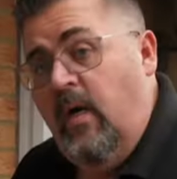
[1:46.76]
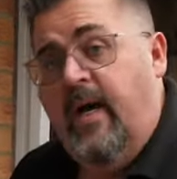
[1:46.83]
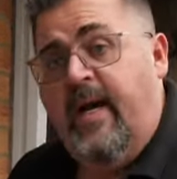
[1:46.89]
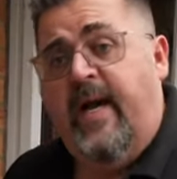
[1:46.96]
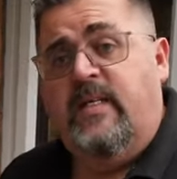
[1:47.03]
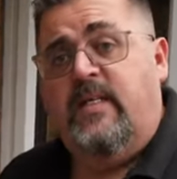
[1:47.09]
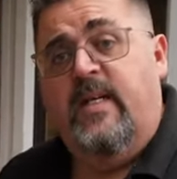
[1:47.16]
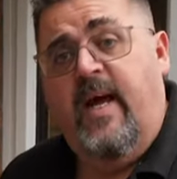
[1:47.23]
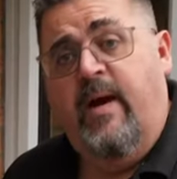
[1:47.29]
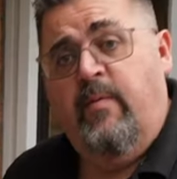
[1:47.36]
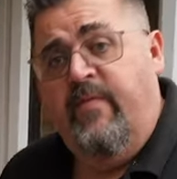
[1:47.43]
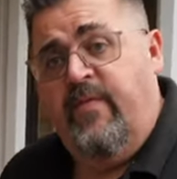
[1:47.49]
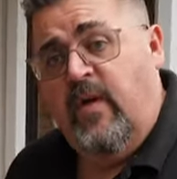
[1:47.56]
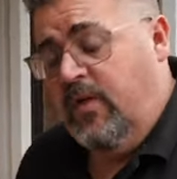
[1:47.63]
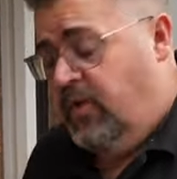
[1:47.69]
Okay, so now
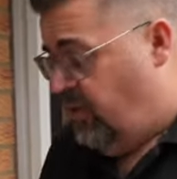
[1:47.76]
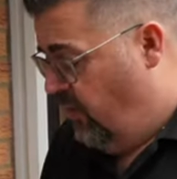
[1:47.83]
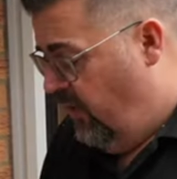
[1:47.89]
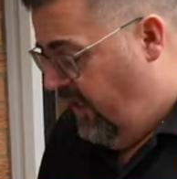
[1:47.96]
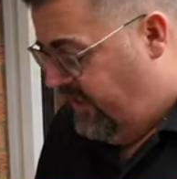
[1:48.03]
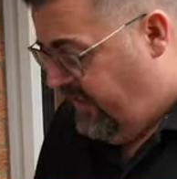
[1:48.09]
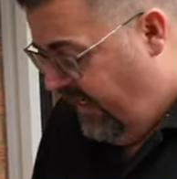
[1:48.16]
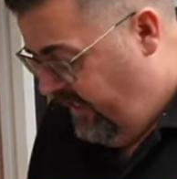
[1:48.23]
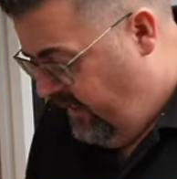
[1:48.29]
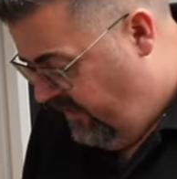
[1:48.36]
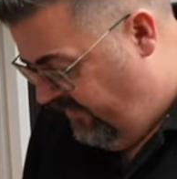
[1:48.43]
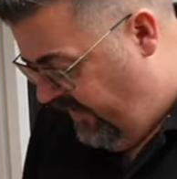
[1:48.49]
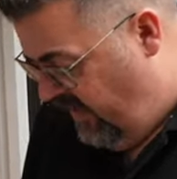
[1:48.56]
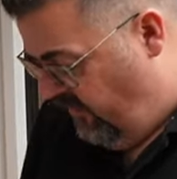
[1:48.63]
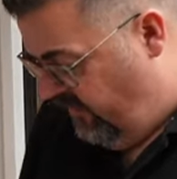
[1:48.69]
we've got the toilet out of
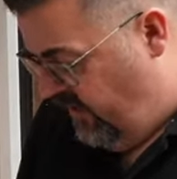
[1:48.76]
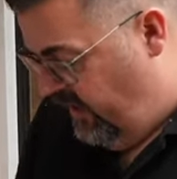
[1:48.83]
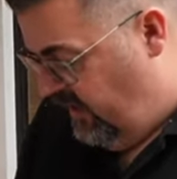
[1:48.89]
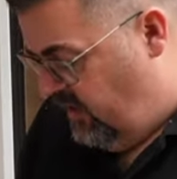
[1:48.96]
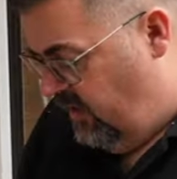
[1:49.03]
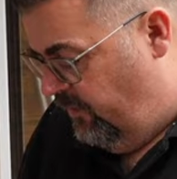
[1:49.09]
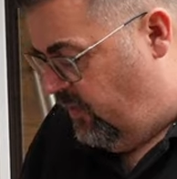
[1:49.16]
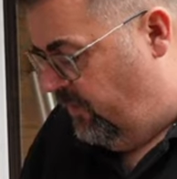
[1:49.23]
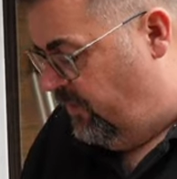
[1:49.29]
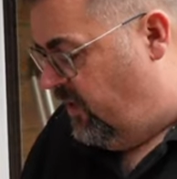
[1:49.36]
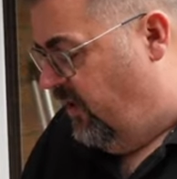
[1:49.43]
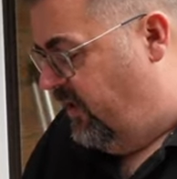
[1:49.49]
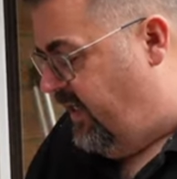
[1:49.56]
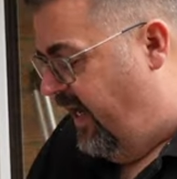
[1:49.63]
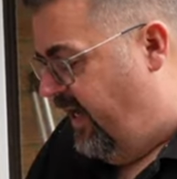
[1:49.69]
the van. I've got it tipped
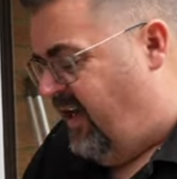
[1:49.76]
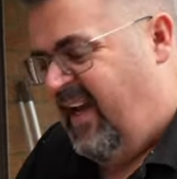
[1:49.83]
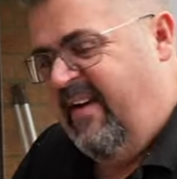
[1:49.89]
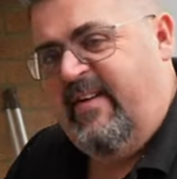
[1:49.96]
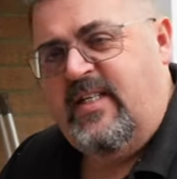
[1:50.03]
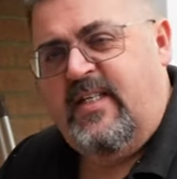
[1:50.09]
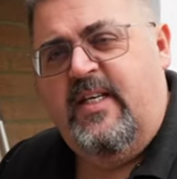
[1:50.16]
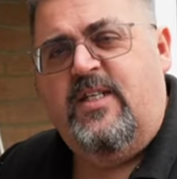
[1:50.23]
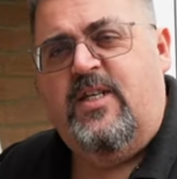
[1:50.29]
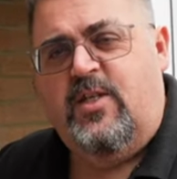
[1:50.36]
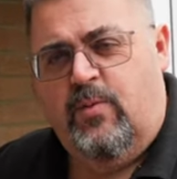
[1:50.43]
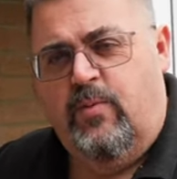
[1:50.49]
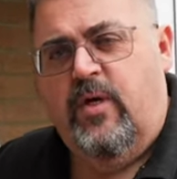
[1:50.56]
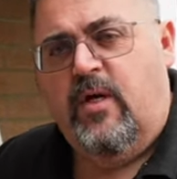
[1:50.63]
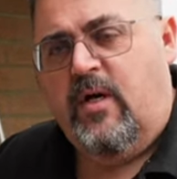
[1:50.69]
upside down here. It's easier
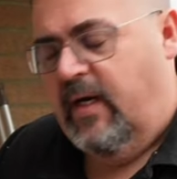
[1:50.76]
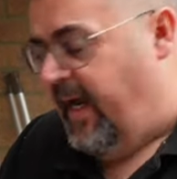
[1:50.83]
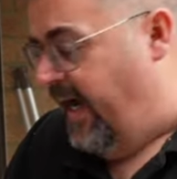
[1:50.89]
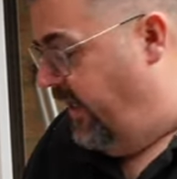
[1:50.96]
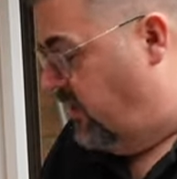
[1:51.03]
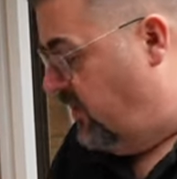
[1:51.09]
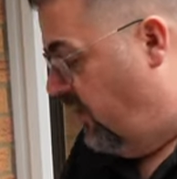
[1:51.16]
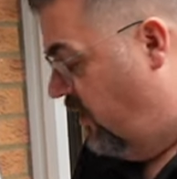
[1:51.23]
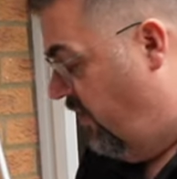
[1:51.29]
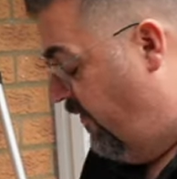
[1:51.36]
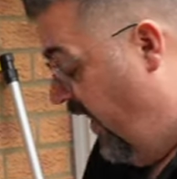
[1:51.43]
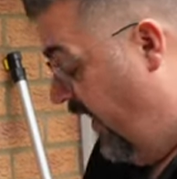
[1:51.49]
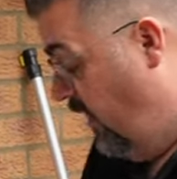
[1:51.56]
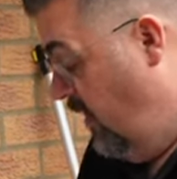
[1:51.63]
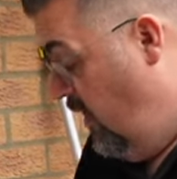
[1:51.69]
to work on it outside the
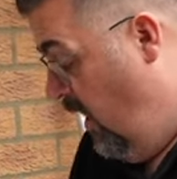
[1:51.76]
van.